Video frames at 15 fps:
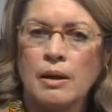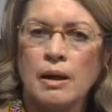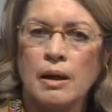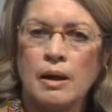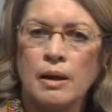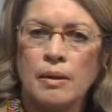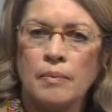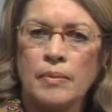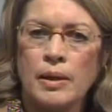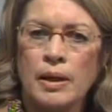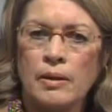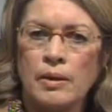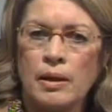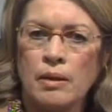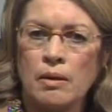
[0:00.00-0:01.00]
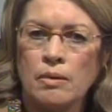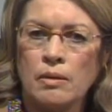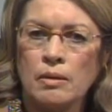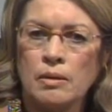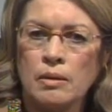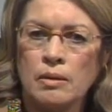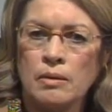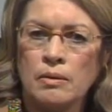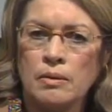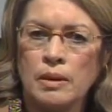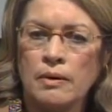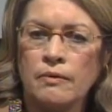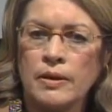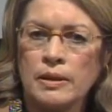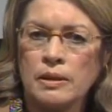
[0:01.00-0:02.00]
And the
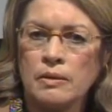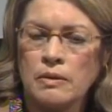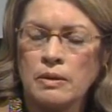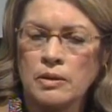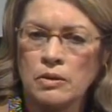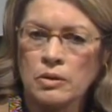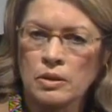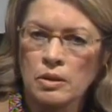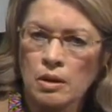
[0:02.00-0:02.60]
affected districts